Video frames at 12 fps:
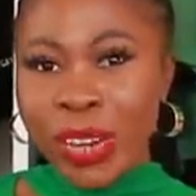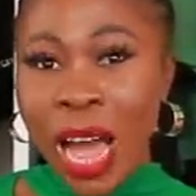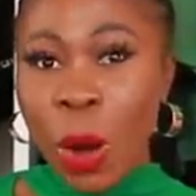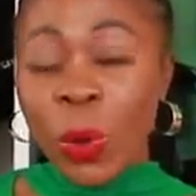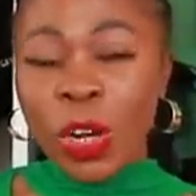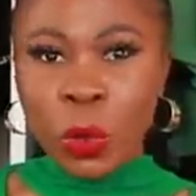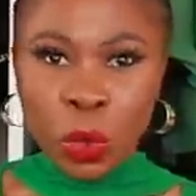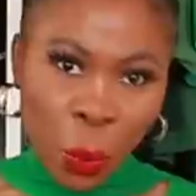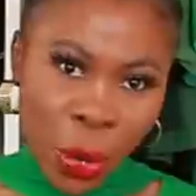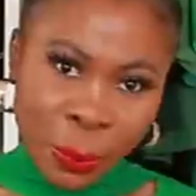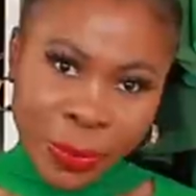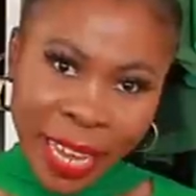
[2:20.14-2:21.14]
I uh, went on the
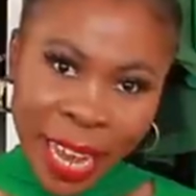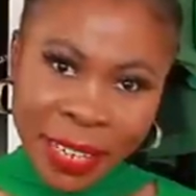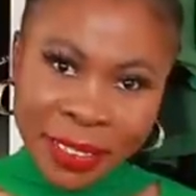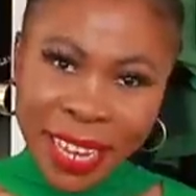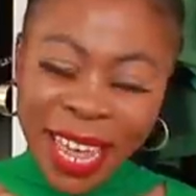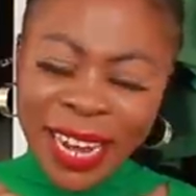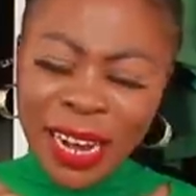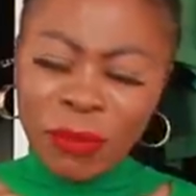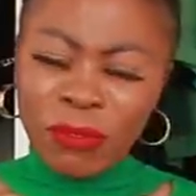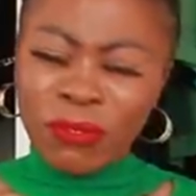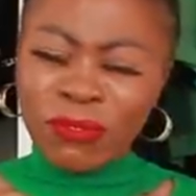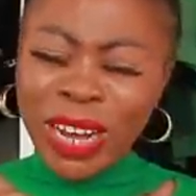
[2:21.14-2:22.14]
website and I
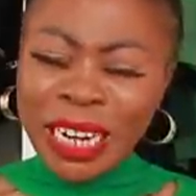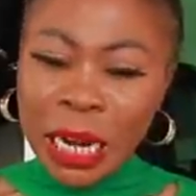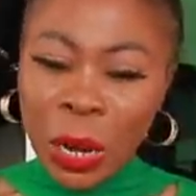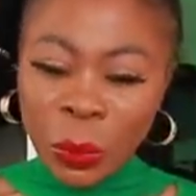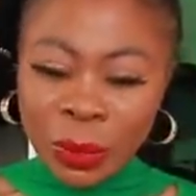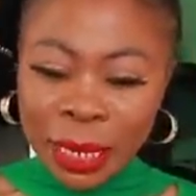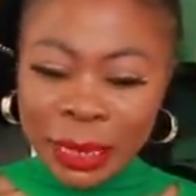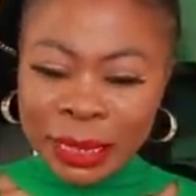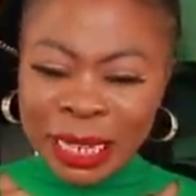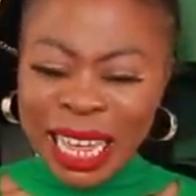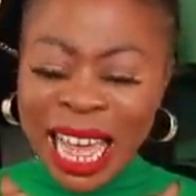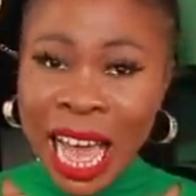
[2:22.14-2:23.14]
found out that
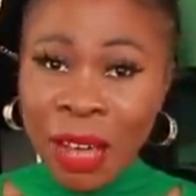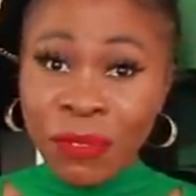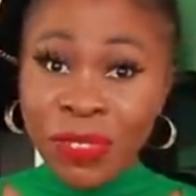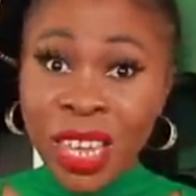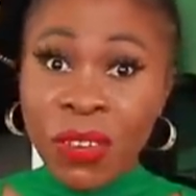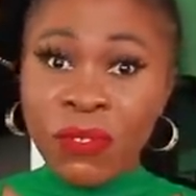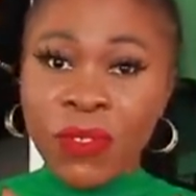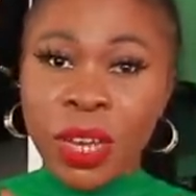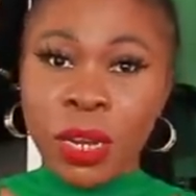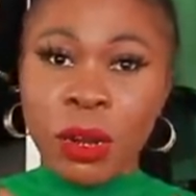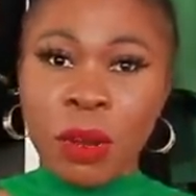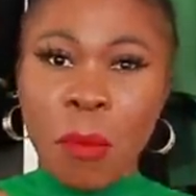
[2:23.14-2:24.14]
they have
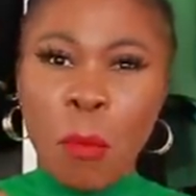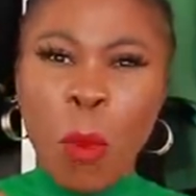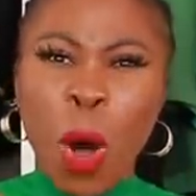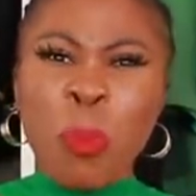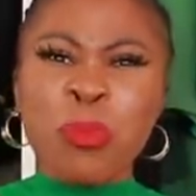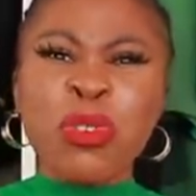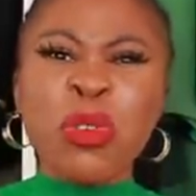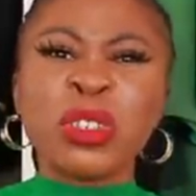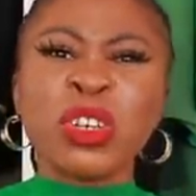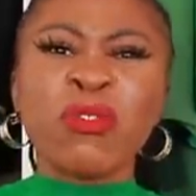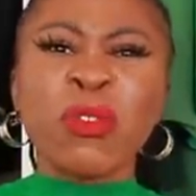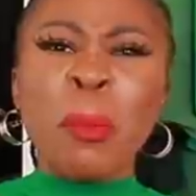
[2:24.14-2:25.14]
even more
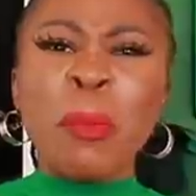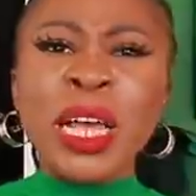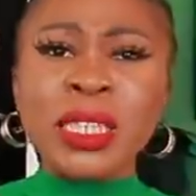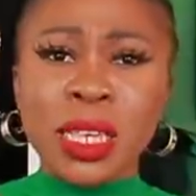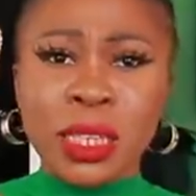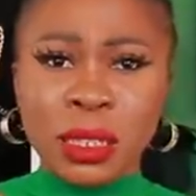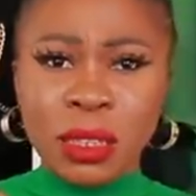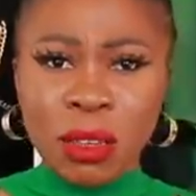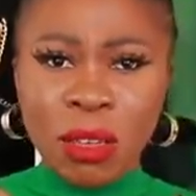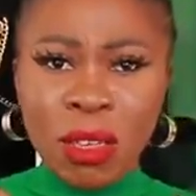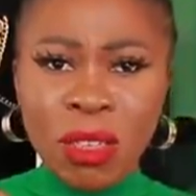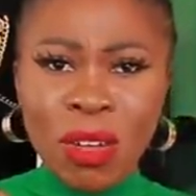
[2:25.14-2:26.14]
beautiful pieces
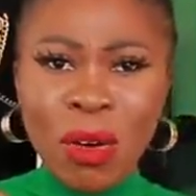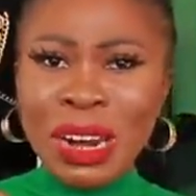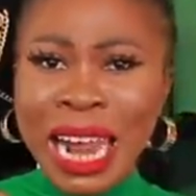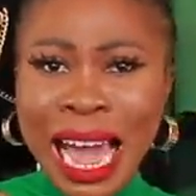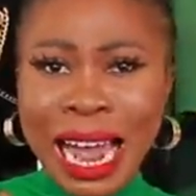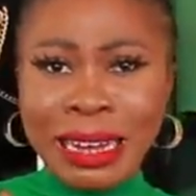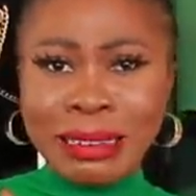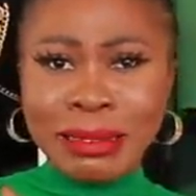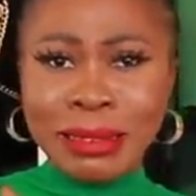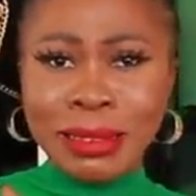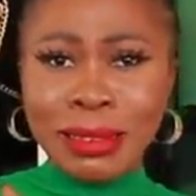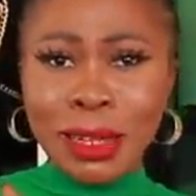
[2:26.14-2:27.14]
online.